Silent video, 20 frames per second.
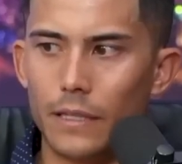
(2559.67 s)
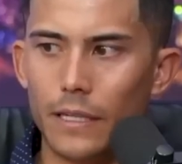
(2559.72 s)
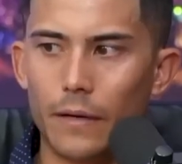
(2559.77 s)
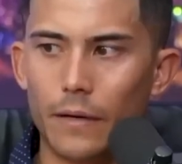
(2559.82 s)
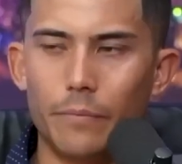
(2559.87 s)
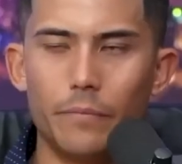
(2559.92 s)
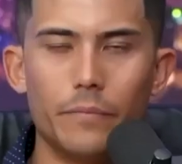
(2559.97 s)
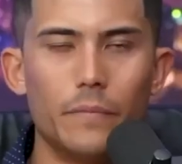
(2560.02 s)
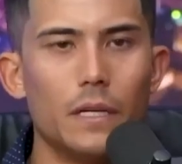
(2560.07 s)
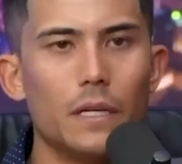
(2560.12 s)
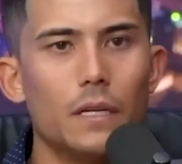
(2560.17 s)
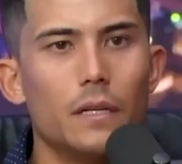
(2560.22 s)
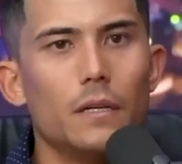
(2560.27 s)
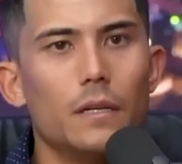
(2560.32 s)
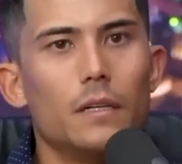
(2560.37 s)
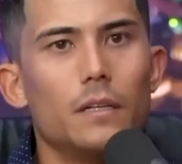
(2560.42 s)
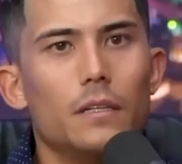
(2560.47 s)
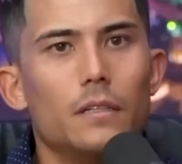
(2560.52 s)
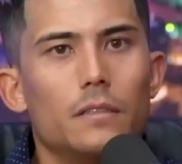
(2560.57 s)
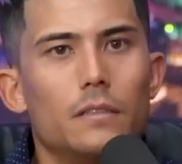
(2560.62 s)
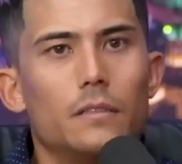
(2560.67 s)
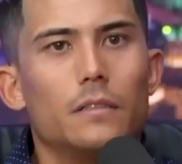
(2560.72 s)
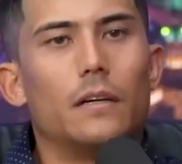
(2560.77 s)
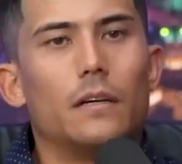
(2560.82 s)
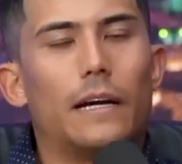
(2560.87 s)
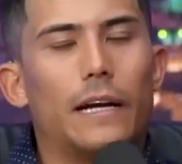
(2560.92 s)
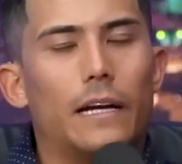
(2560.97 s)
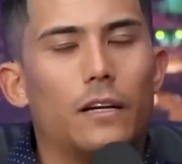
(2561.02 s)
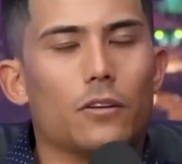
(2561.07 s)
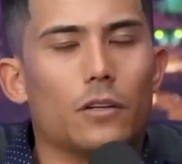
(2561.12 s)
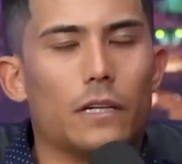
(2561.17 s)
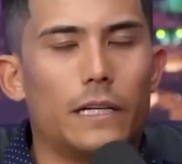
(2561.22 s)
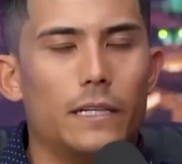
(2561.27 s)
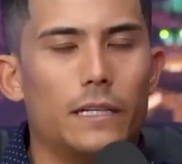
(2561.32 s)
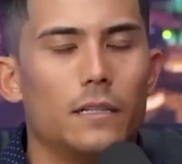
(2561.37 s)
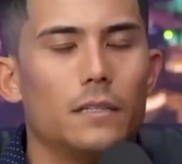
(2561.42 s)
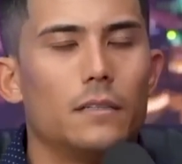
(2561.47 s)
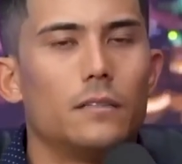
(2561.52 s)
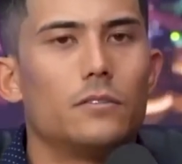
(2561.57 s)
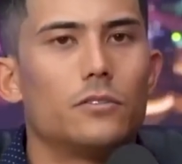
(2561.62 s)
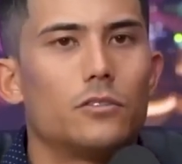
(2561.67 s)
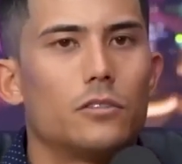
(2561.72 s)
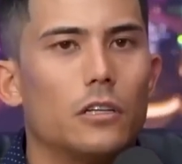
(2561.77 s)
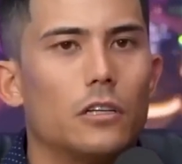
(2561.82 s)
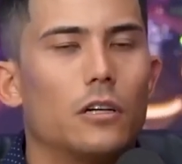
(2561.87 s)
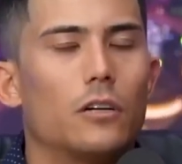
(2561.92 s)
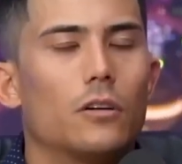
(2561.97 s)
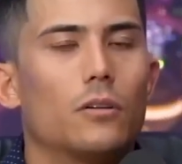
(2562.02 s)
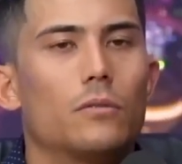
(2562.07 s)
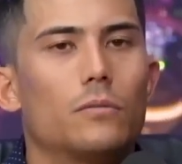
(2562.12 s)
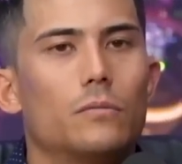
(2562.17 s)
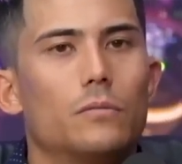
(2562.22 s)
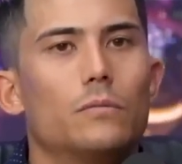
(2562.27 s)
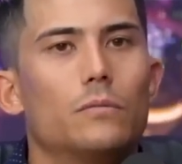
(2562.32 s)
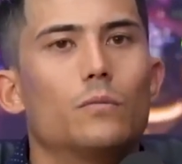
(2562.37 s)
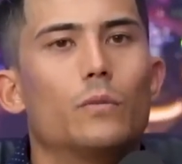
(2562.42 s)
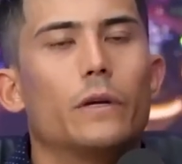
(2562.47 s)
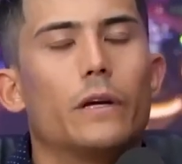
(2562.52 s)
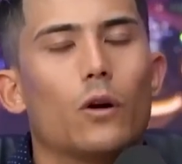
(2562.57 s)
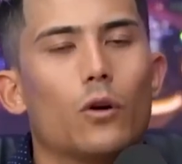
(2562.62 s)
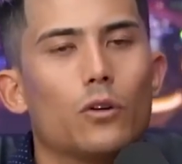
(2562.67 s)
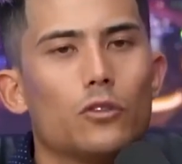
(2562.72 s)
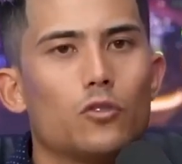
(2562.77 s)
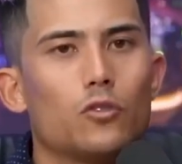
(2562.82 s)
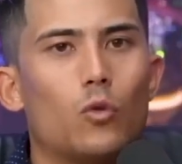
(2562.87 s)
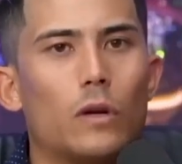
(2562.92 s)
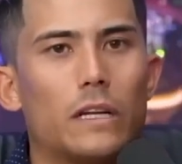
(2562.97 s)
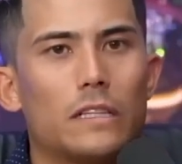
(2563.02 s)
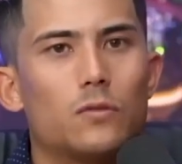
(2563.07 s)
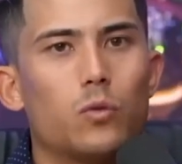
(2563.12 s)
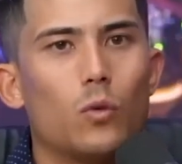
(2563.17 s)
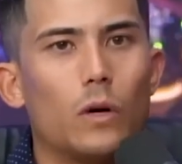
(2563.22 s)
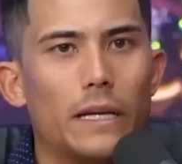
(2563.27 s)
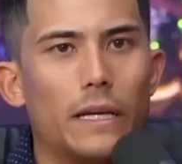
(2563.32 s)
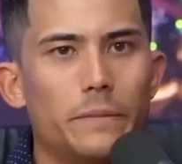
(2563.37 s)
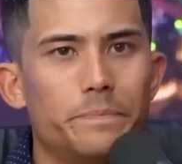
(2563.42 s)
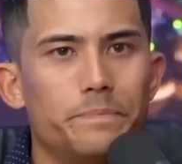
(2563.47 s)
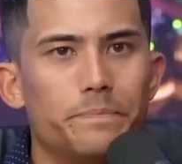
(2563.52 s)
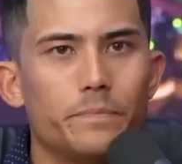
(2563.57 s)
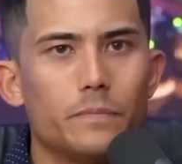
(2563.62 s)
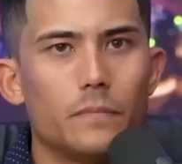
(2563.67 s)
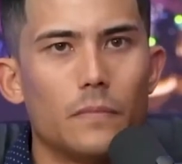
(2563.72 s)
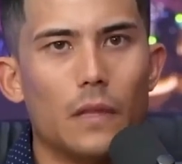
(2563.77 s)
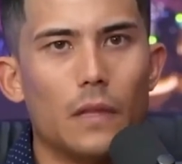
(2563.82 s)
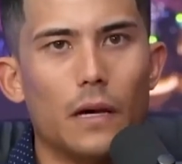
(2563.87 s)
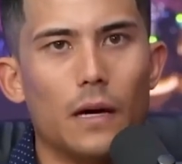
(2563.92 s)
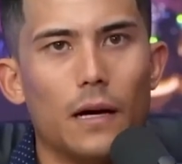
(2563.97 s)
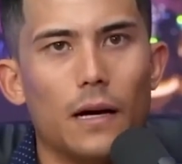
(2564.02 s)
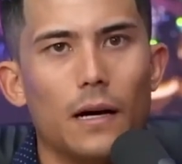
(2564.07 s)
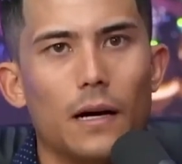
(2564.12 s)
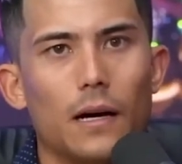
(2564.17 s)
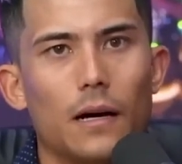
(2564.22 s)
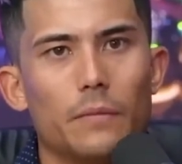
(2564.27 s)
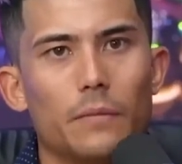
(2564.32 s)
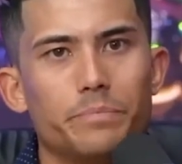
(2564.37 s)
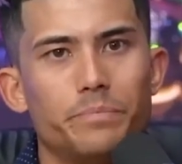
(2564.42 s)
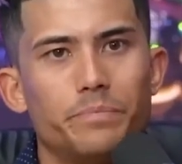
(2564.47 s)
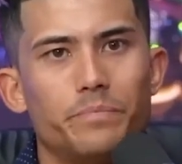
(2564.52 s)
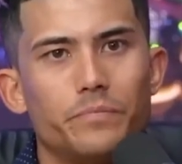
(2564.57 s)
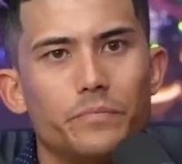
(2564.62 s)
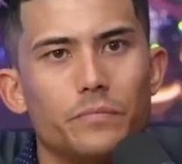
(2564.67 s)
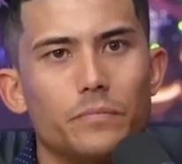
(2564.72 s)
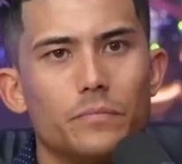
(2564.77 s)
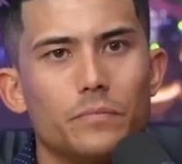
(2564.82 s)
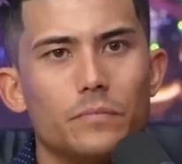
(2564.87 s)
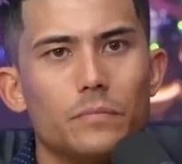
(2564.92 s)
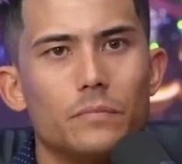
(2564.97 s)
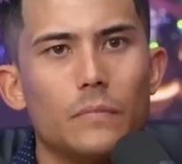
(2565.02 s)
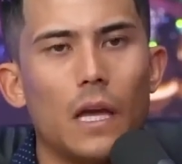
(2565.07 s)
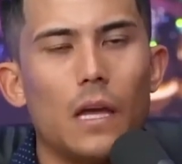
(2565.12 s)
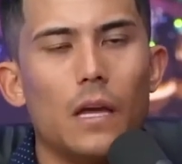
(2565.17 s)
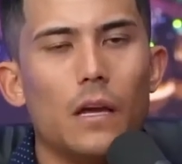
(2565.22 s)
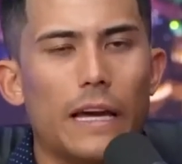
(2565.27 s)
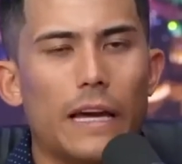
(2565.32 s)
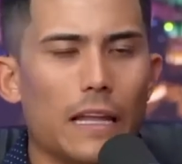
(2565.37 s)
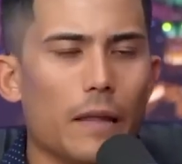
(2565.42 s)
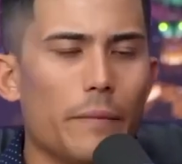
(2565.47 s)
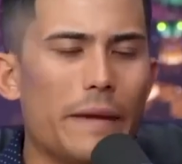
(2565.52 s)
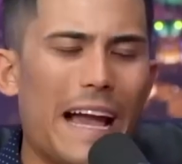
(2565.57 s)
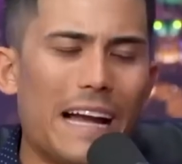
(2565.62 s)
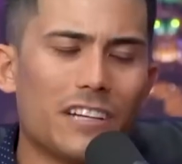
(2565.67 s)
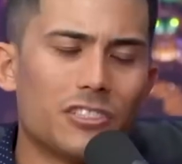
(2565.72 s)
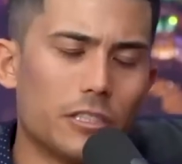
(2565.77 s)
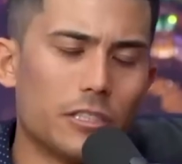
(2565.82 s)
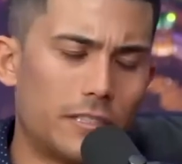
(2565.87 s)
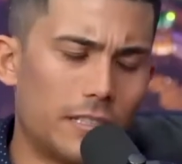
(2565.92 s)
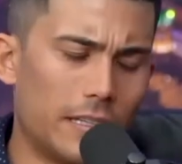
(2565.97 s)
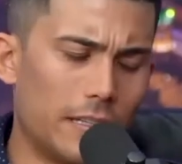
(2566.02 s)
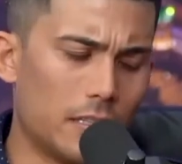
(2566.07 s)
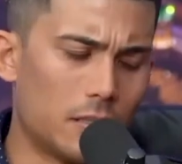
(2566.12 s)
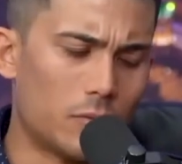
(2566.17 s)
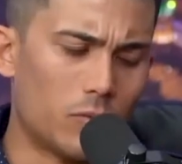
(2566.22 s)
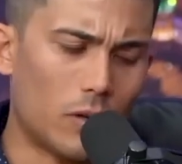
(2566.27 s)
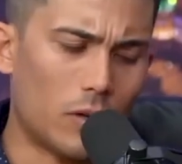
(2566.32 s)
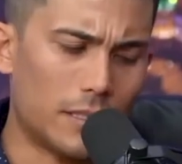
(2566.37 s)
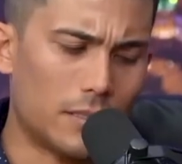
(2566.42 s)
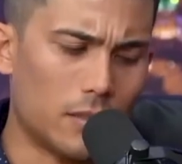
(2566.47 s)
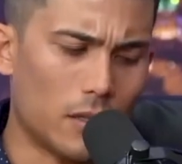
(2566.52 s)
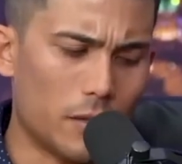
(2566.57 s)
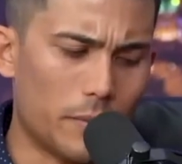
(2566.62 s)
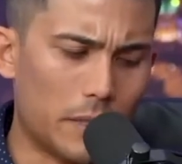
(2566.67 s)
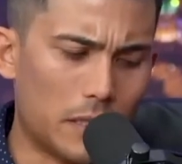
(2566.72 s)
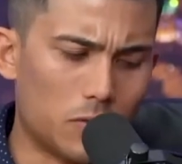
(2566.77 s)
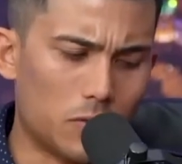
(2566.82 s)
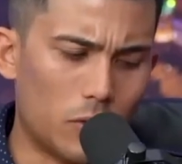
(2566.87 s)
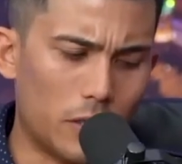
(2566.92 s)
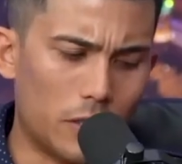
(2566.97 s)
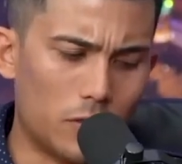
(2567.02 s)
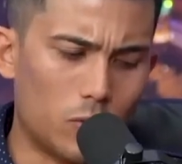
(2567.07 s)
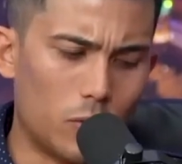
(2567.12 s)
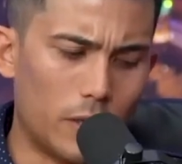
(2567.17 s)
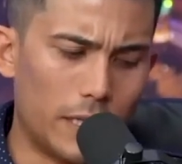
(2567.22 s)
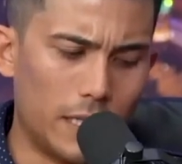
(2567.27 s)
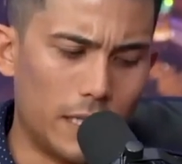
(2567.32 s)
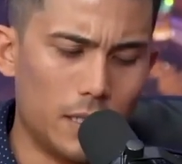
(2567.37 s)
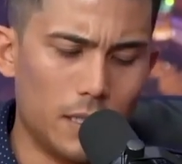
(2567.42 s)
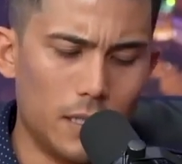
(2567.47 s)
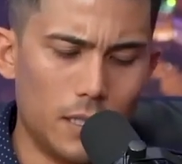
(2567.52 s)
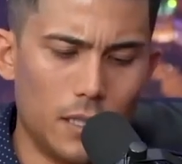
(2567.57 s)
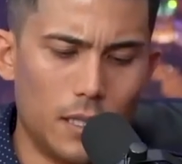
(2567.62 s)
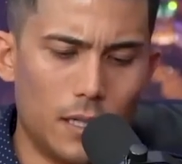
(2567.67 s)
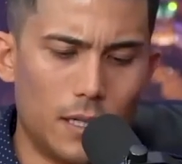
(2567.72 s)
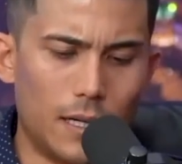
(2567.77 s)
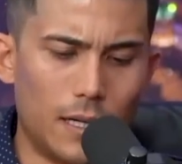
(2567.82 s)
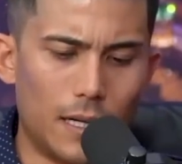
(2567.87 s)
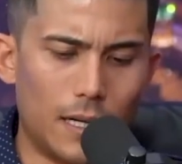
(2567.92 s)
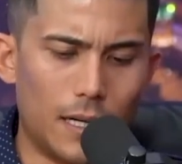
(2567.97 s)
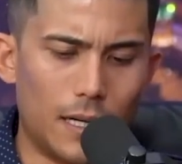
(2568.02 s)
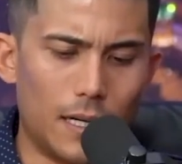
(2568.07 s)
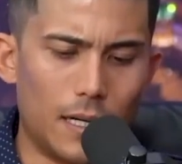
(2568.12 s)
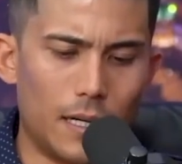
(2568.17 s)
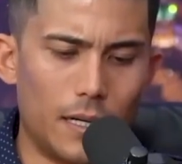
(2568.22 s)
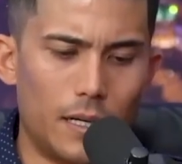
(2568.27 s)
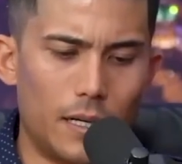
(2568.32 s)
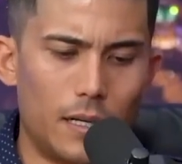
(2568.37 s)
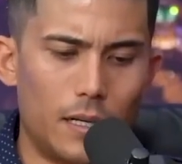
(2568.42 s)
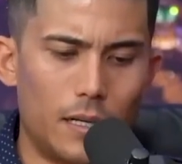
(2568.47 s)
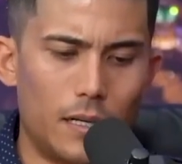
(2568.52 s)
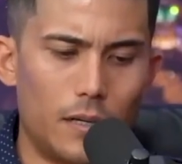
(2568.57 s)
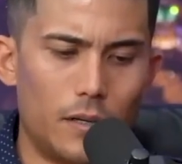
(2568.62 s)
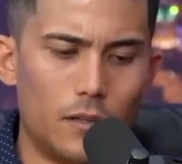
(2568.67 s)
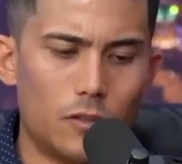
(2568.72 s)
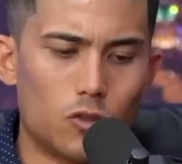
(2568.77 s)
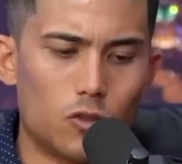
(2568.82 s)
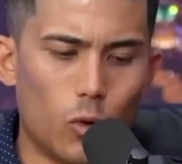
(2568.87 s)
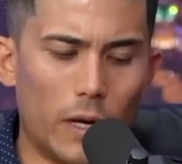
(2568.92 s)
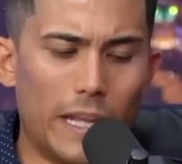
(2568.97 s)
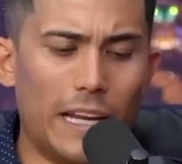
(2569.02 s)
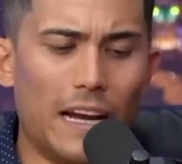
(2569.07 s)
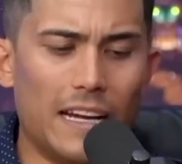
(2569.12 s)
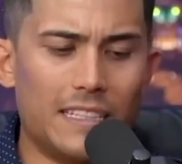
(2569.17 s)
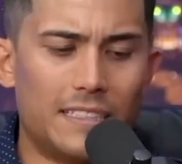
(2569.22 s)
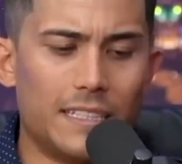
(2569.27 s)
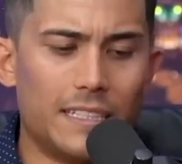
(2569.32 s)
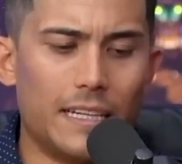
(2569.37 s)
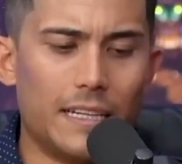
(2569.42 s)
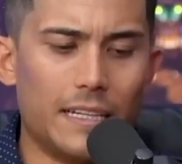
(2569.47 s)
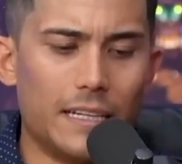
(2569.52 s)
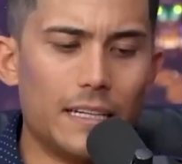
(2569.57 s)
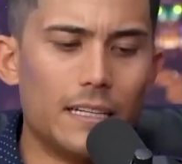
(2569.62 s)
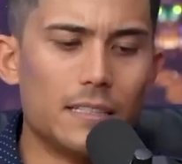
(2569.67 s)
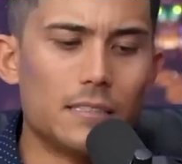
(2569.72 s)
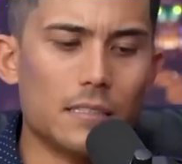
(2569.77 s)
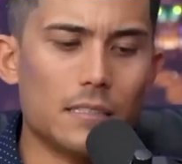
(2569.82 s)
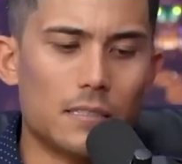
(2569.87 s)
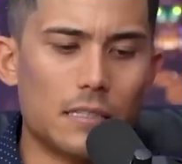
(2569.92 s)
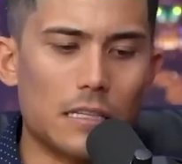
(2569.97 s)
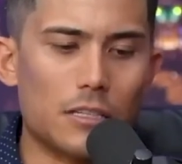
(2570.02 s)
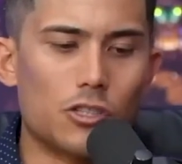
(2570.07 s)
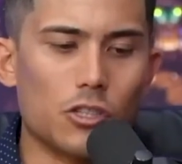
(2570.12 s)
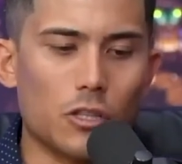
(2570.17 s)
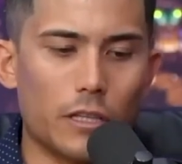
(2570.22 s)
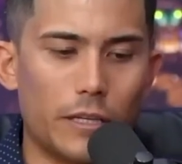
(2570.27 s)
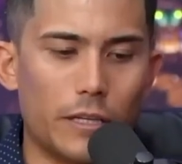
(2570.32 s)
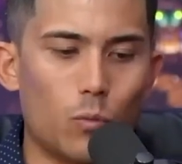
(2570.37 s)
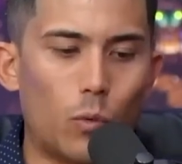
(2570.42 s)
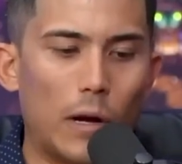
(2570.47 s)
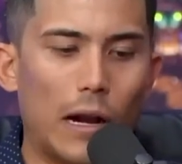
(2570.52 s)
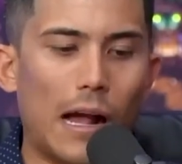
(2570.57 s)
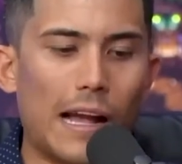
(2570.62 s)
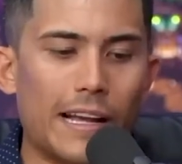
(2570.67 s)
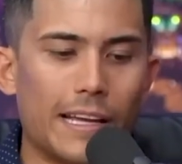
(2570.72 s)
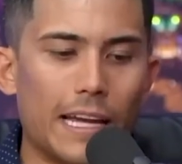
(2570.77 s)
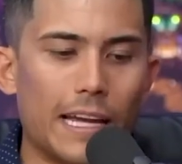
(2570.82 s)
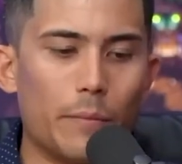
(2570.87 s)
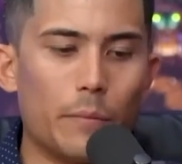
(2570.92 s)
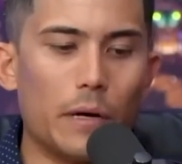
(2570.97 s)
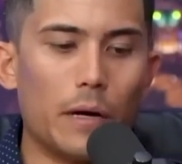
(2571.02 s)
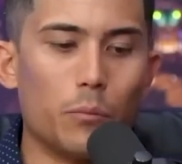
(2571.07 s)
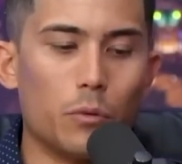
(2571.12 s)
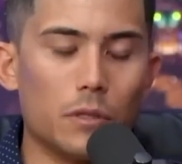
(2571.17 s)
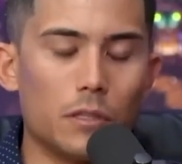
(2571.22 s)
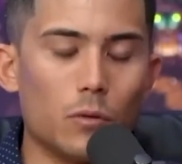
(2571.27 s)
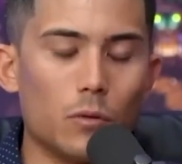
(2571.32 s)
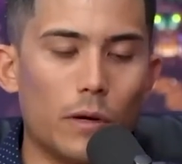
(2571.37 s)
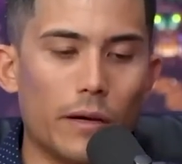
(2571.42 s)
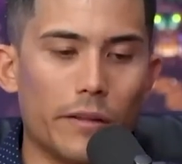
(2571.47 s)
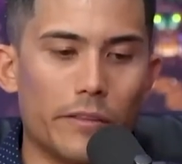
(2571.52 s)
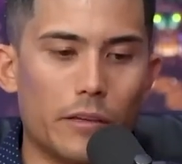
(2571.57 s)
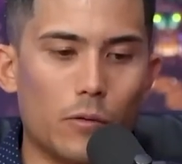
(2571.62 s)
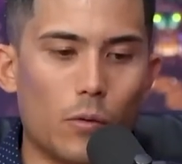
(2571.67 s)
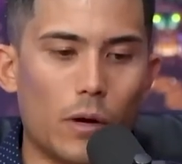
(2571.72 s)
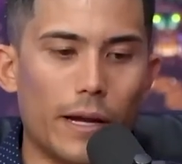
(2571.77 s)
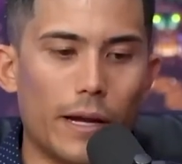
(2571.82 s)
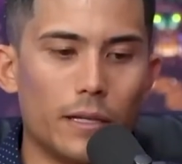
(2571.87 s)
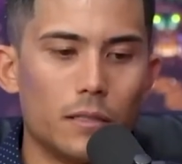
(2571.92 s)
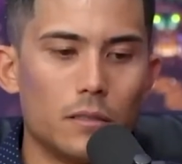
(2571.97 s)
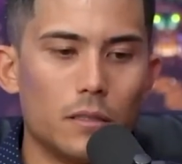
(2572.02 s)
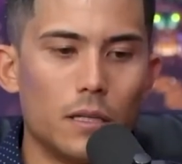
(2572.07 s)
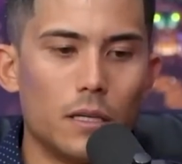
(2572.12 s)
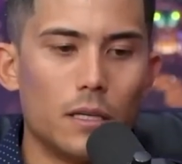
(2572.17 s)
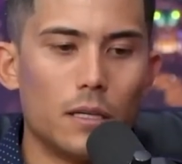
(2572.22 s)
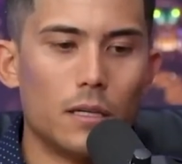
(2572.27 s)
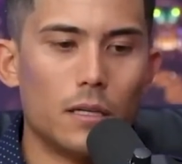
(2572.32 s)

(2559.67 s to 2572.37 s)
Yeah. I agree. So we go into twenty twenty. Um, and let me actually say this before I talk about twenty twenty. Uh, twenty nineteen is essentially where I came up with The Wealthy Way.